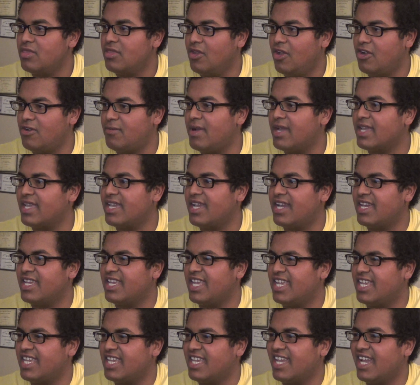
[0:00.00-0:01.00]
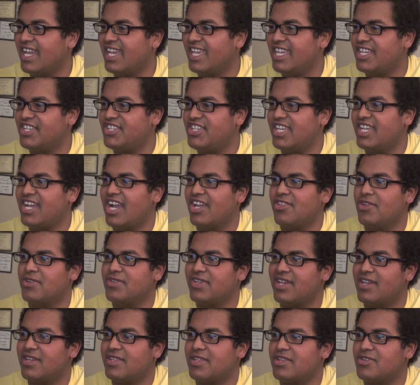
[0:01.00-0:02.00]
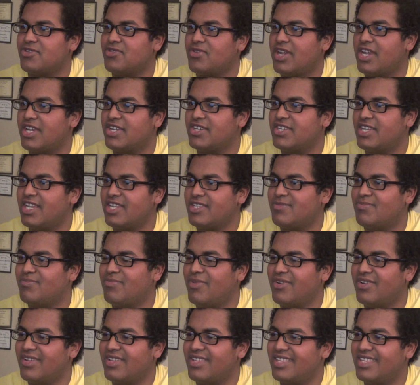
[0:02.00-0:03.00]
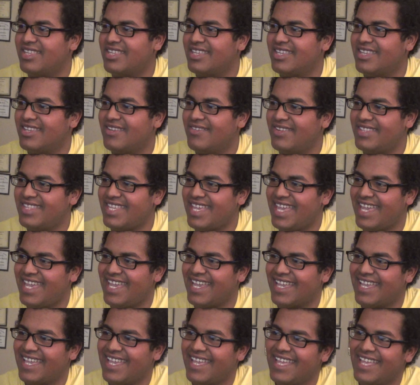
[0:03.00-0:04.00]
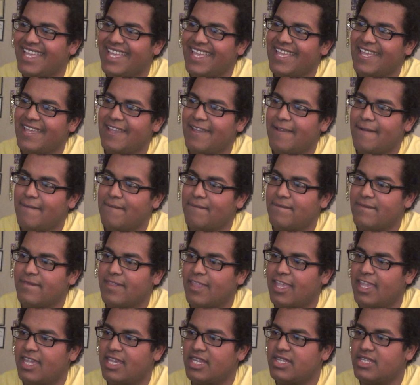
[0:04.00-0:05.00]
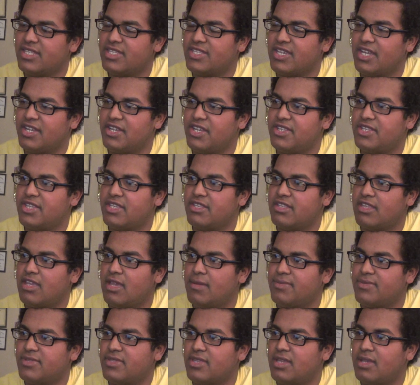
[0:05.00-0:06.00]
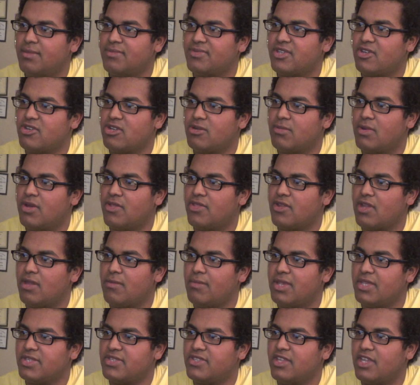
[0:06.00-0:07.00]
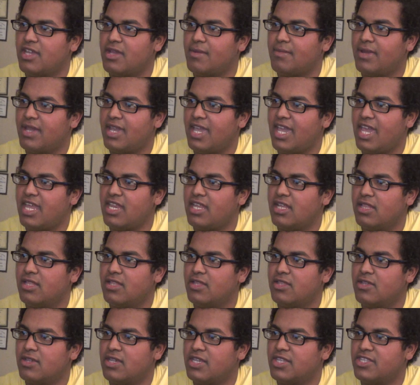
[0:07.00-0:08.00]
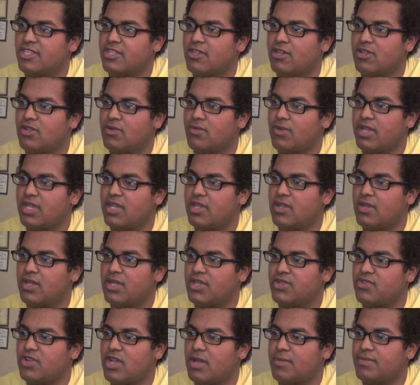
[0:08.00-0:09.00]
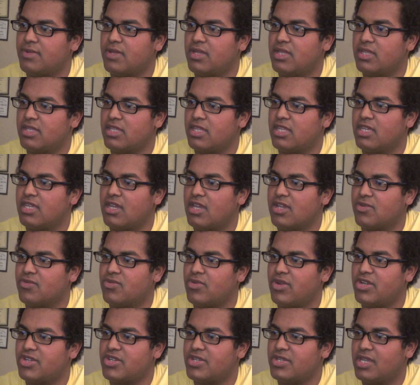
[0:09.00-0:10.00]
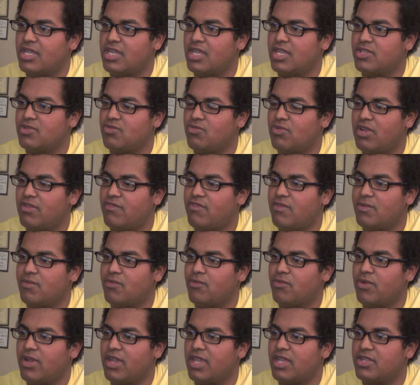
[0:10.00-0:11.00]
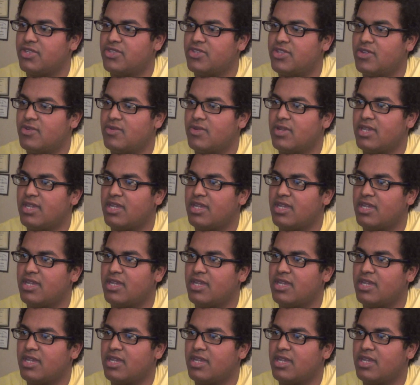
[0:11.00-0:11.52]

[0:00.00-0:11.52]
Oh my God! She got those out of the trash. What the heck? And Sanji says, I'm sorry, mother. I messed up. I had a little incident on the way here. I dropped it. Then it got crushed. And it's wet from the rain too.